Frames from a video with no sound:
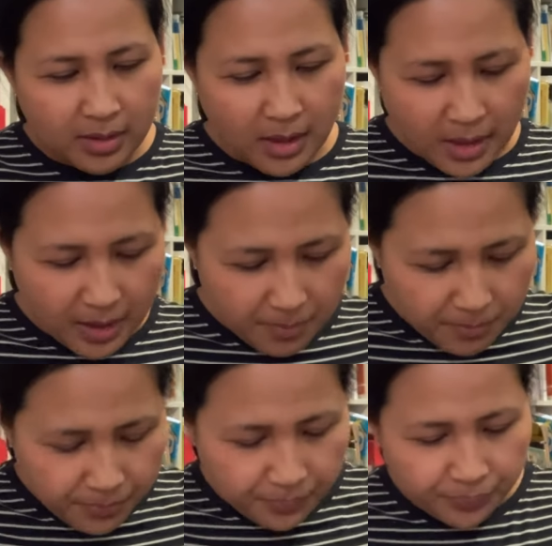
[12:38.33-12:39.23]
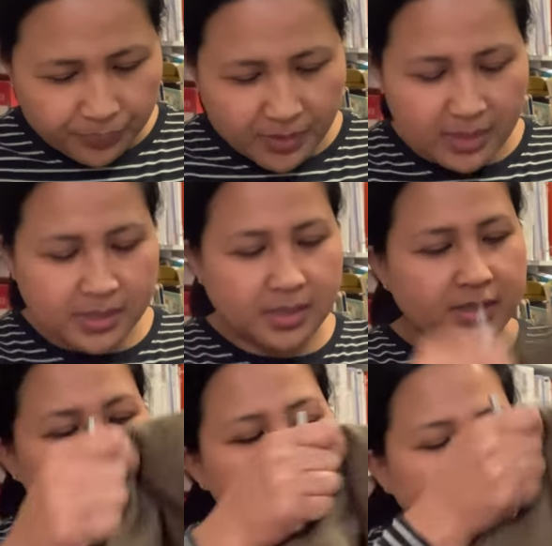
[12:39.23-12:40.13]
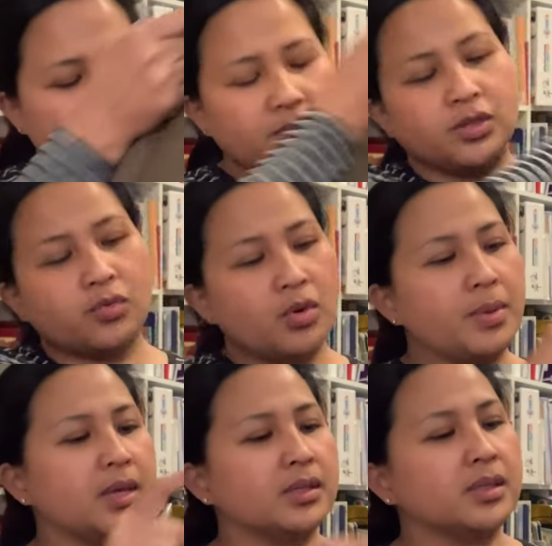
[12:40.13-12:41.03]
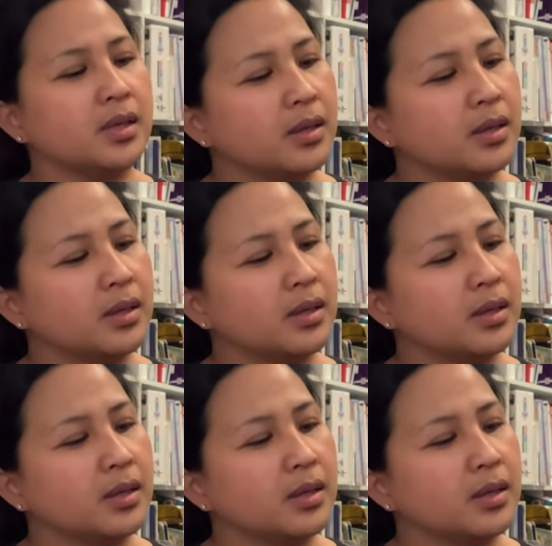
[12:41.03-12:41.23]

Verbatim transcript: Um, is it the same size as the grommet?